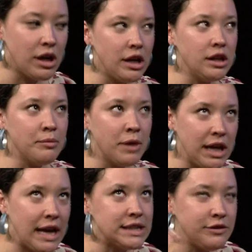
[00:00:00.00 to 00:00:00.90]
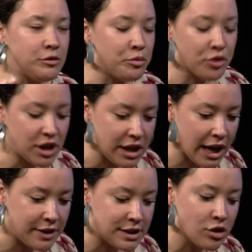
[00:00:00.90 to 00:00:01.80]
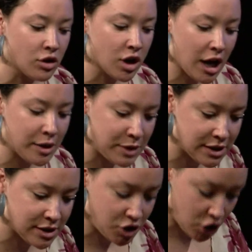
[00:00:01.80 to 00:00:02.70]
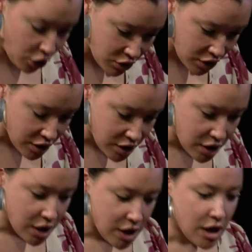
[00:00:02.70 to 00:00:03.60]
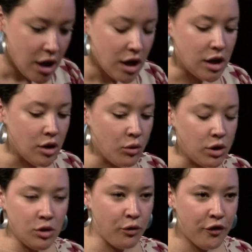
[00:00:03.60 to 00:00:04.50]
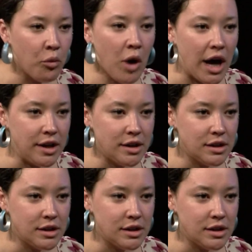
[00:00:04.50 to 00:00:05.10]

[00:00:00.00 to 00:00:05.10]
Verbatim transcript: when the money hasn't even been printed yet and this whole economy is a joke. Mm -hmm. For what?